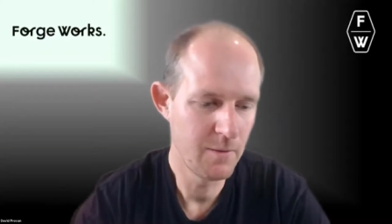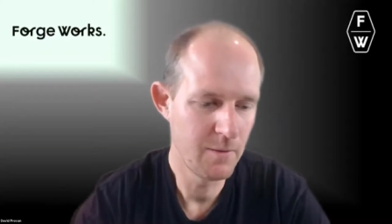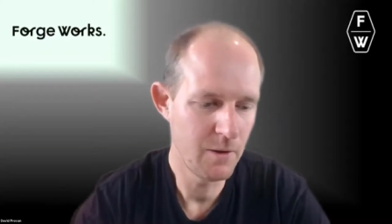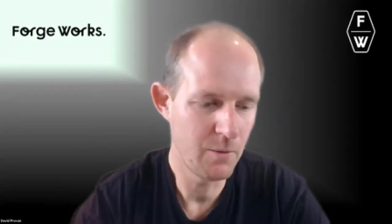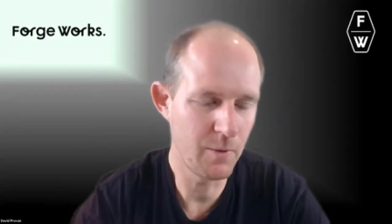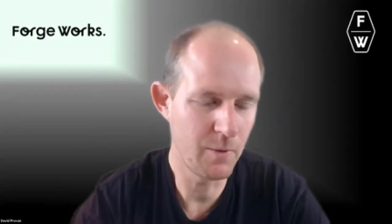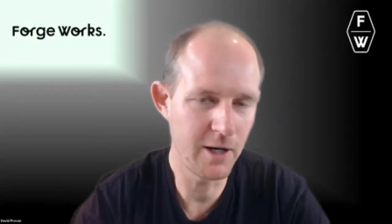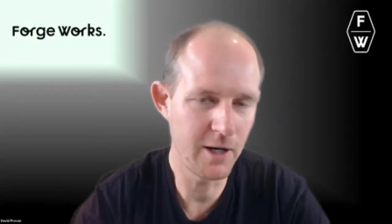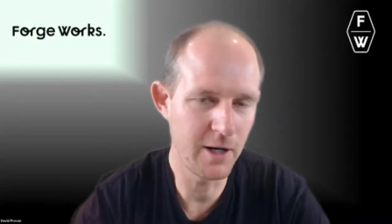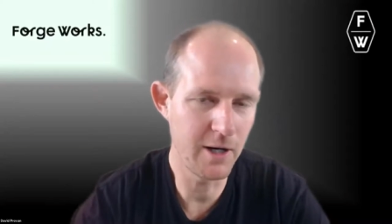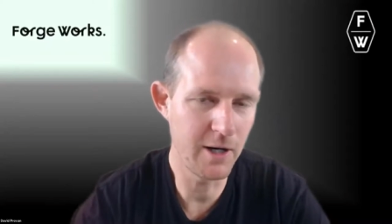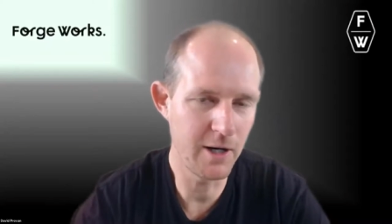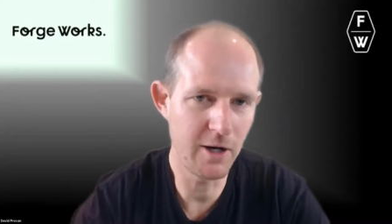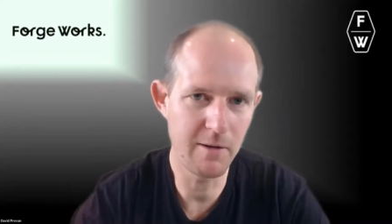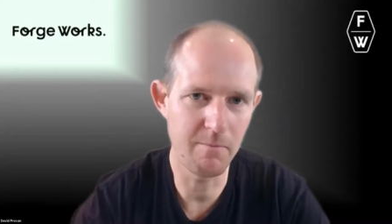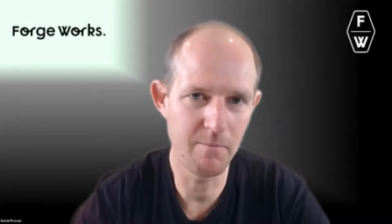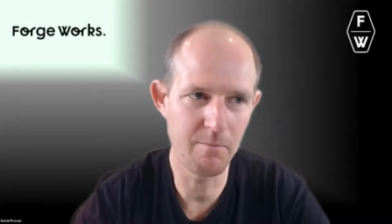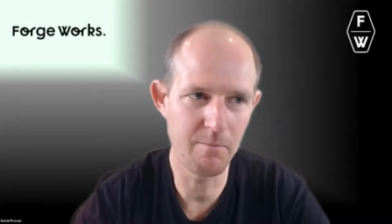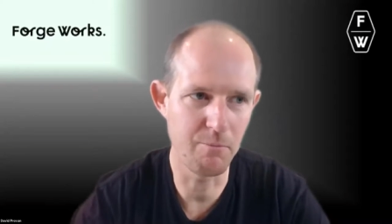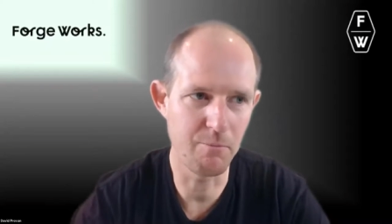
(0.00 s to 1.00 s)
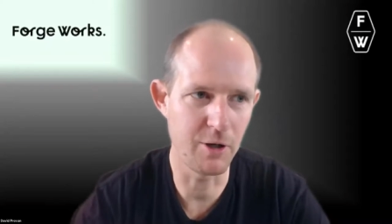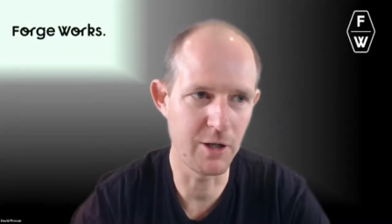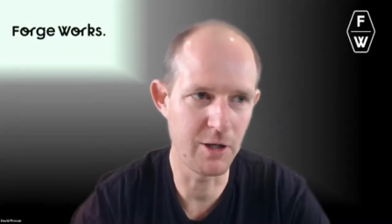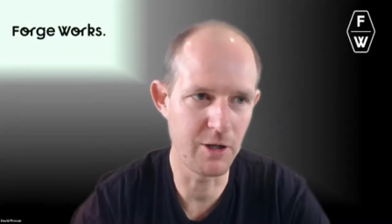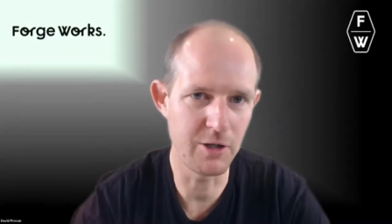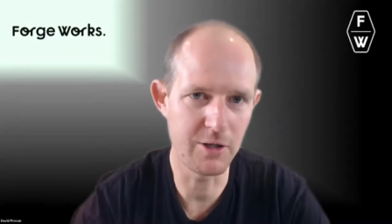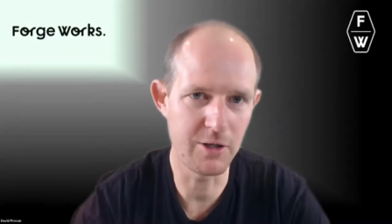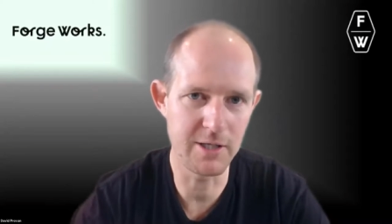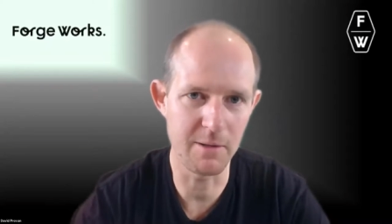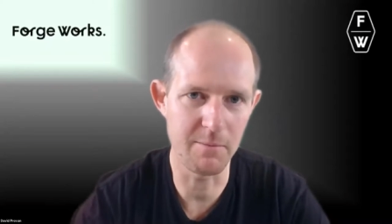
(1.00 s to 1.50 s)
when I
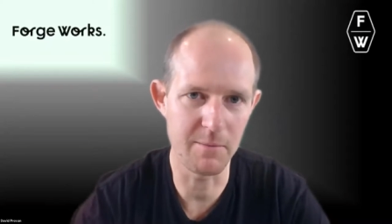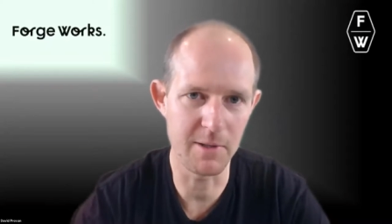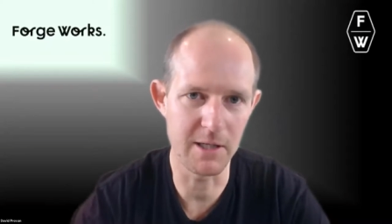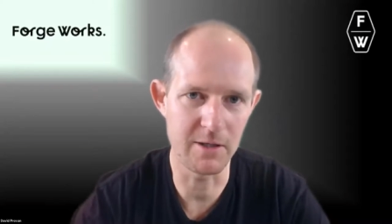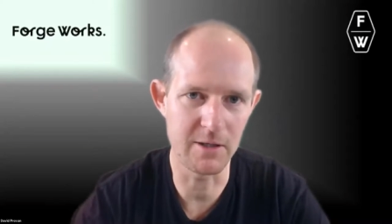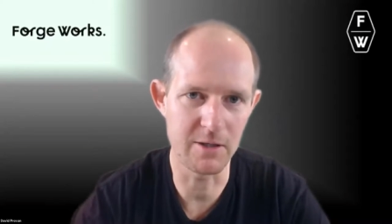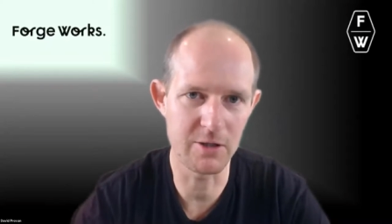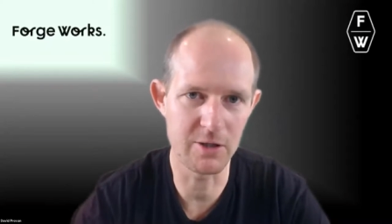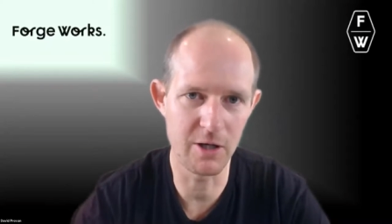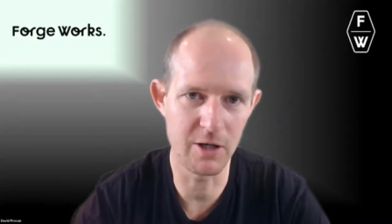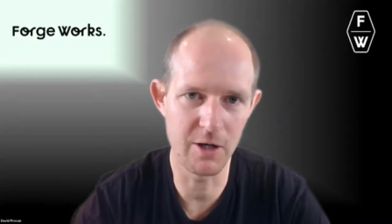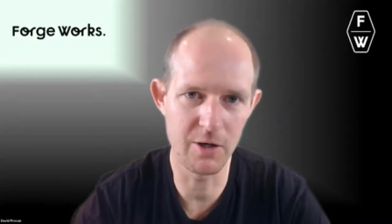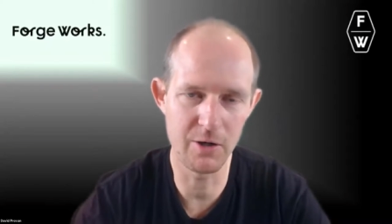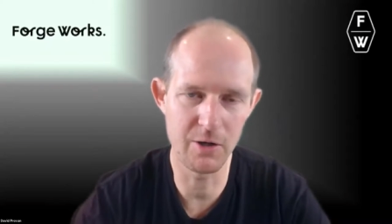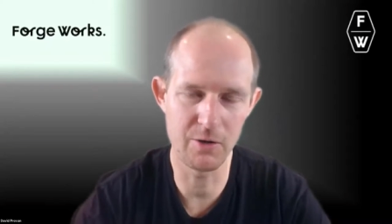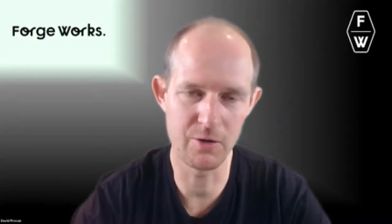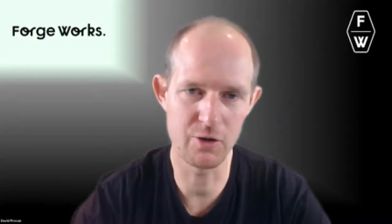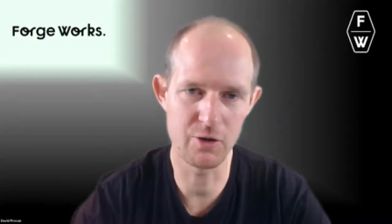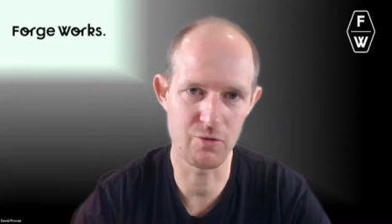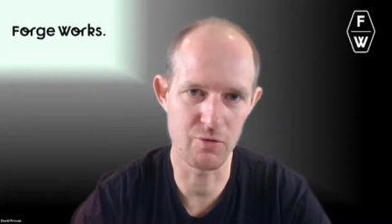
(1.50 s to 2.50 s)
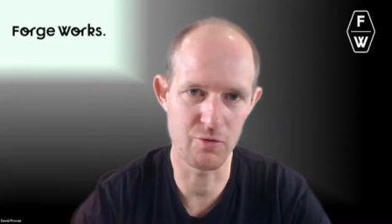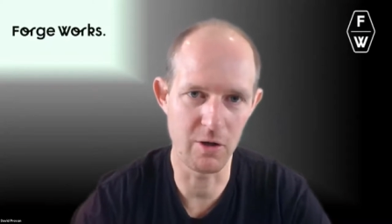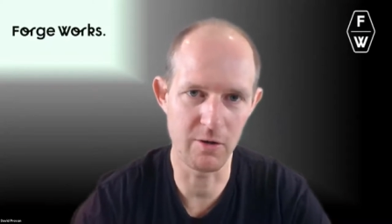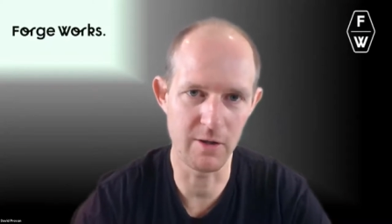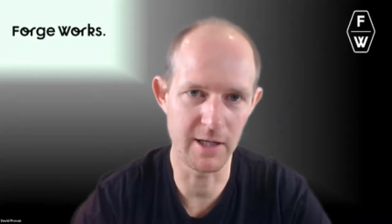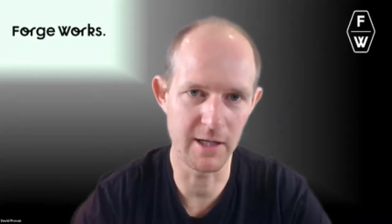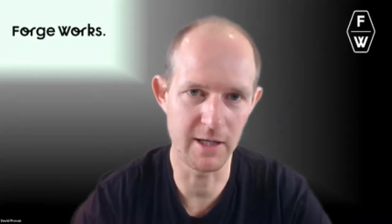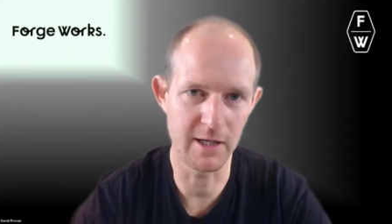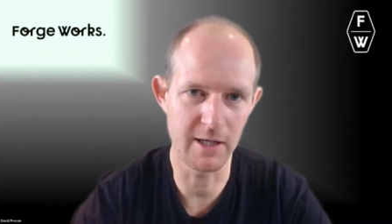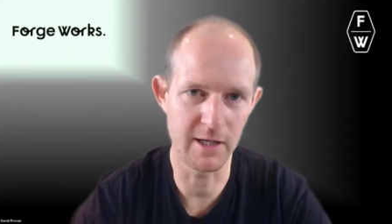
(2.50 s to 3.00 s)
bring you something so
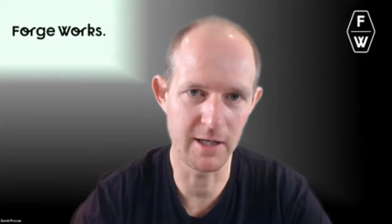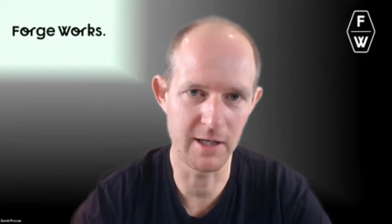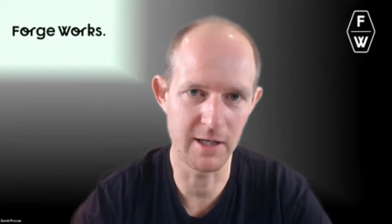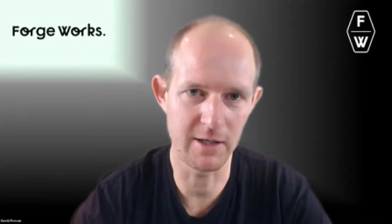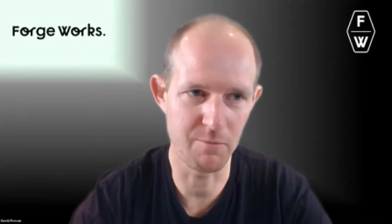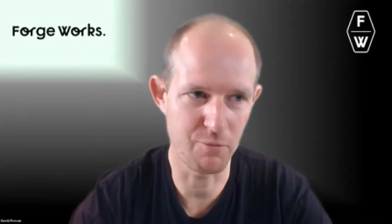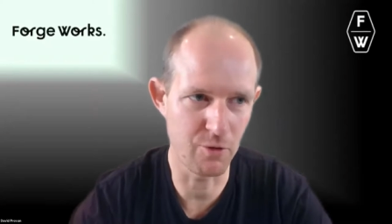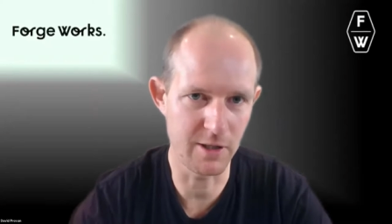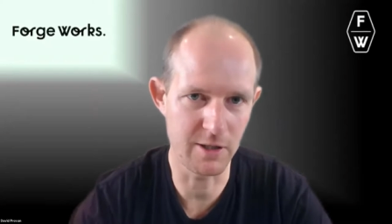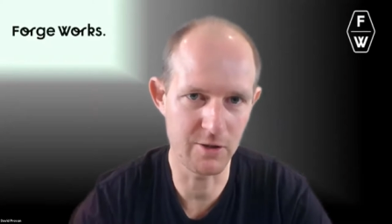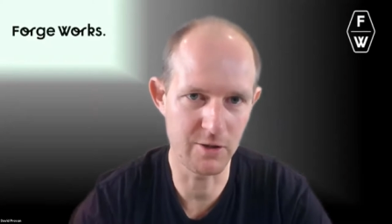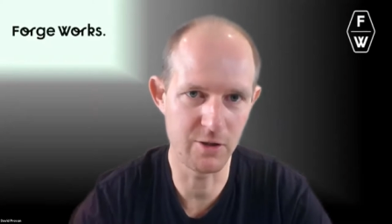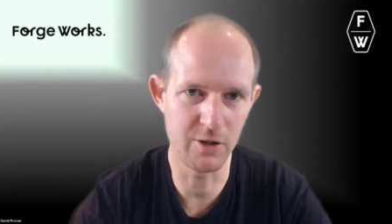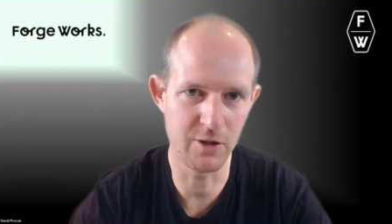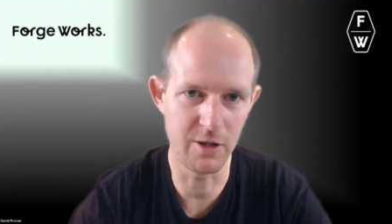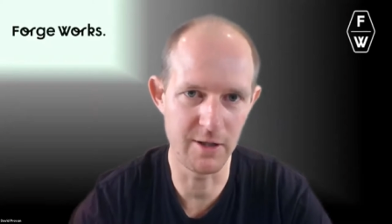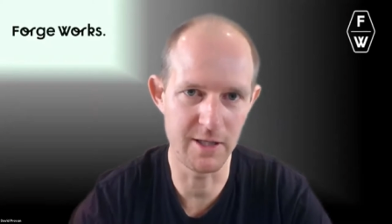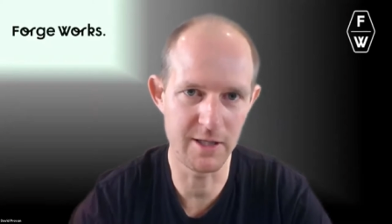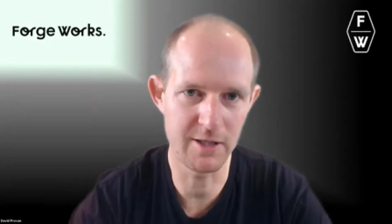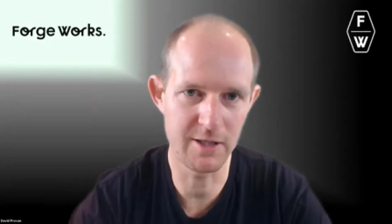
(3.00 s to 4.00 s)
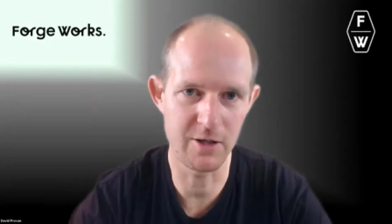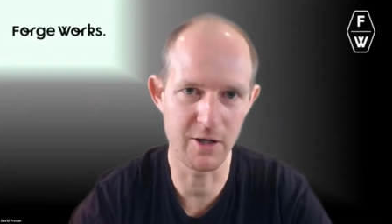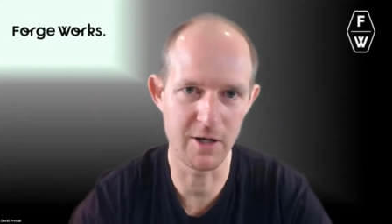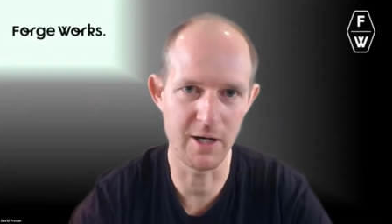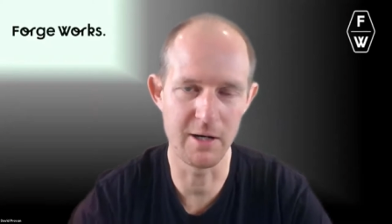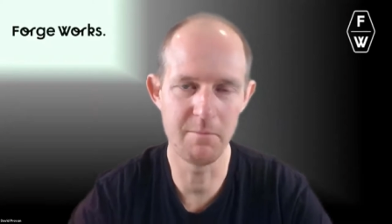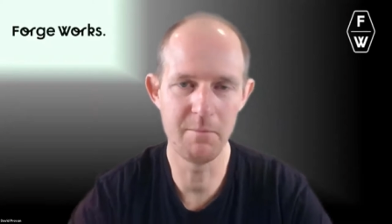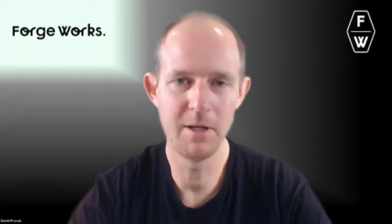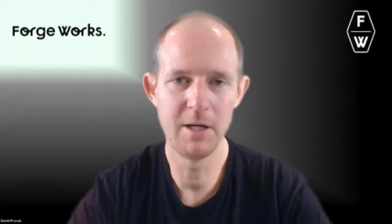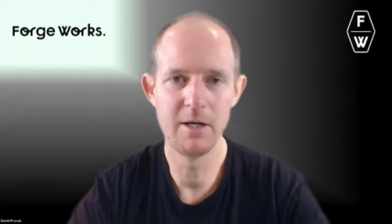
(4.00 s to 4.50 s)
strongly as I brought it to you this
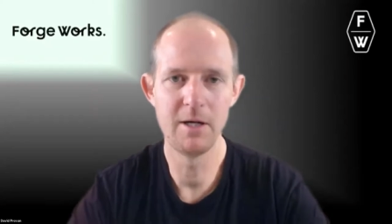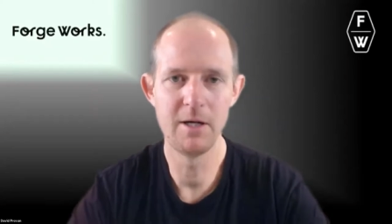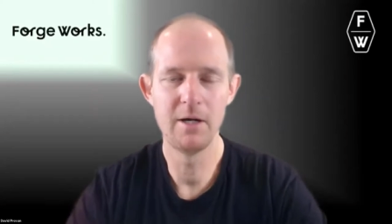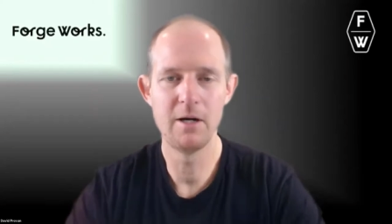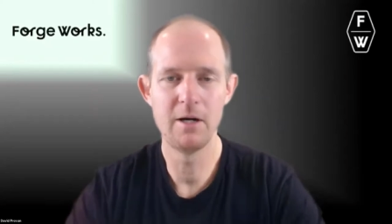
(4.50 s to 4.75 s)
time,